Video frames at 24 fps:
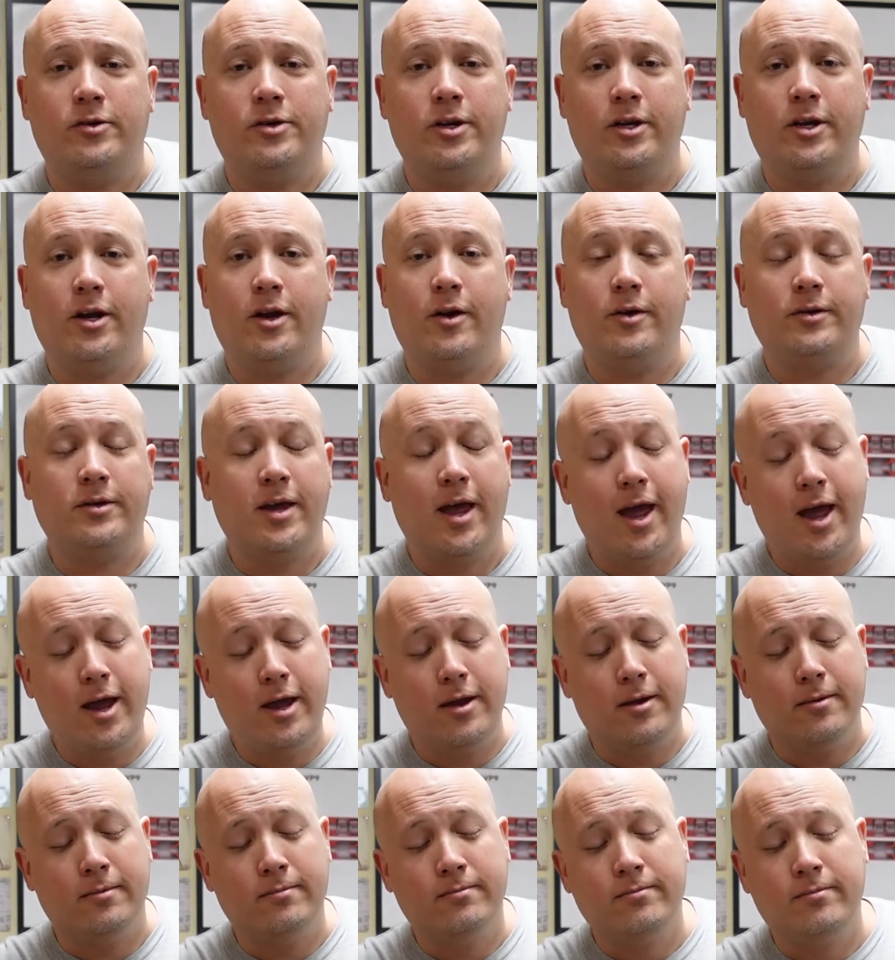She goes,
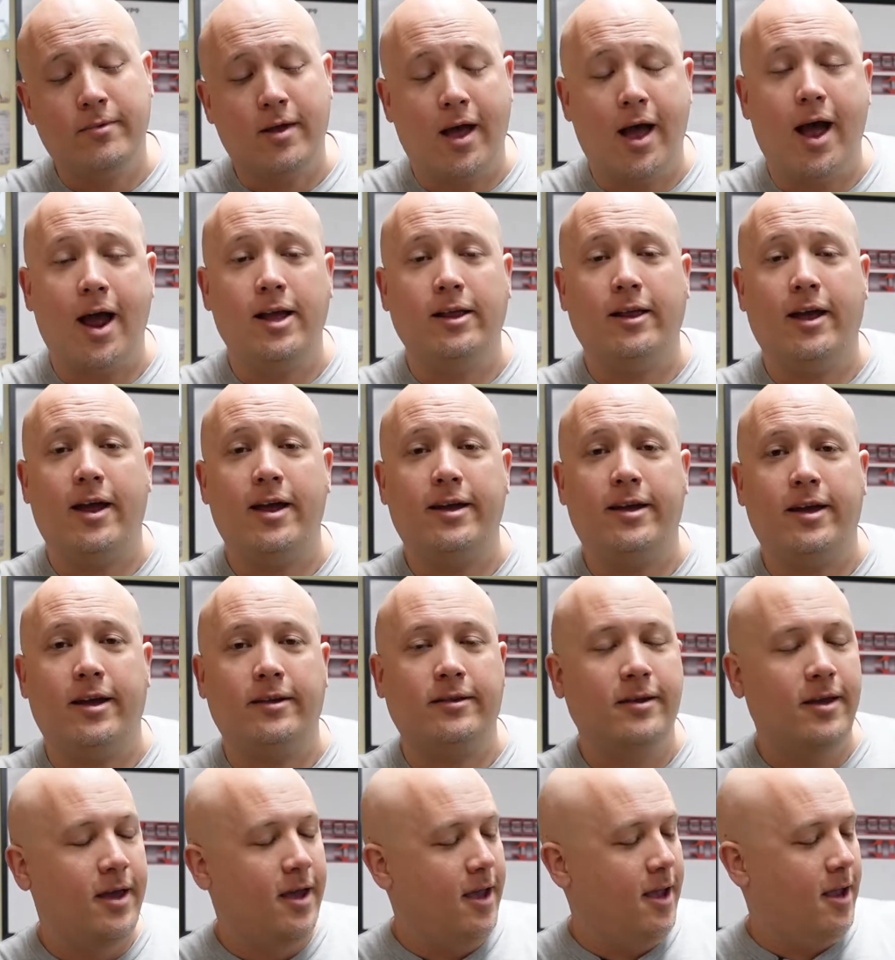hey, I like
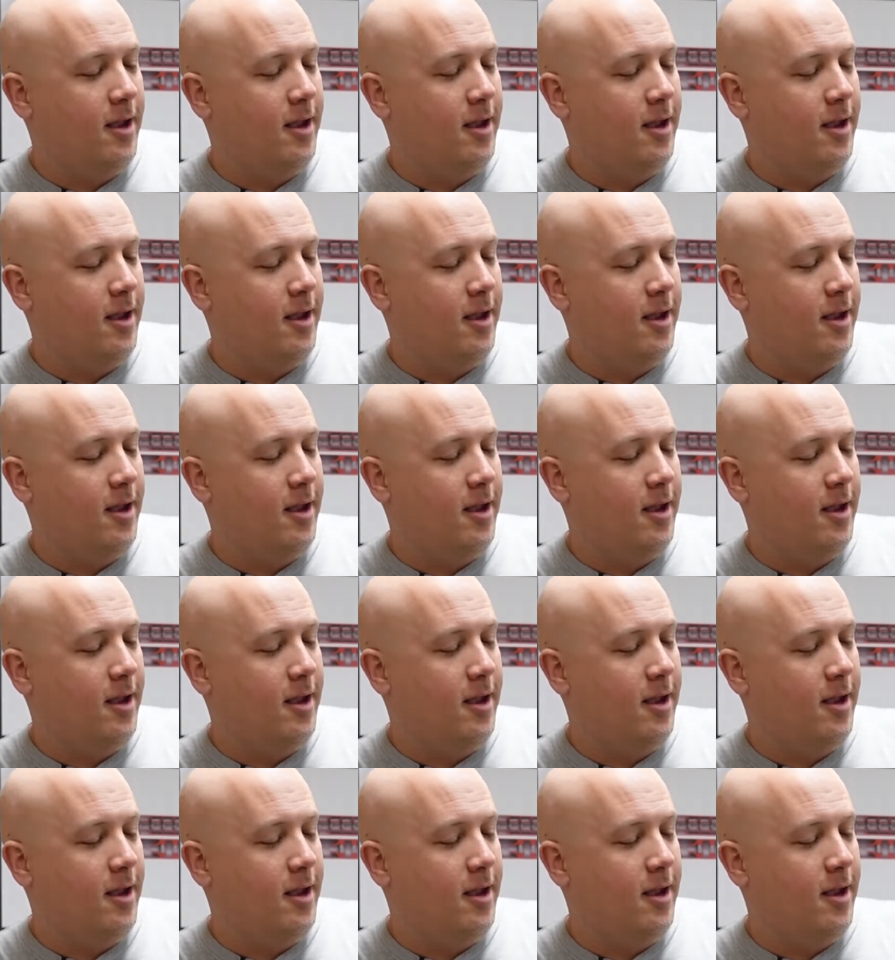it.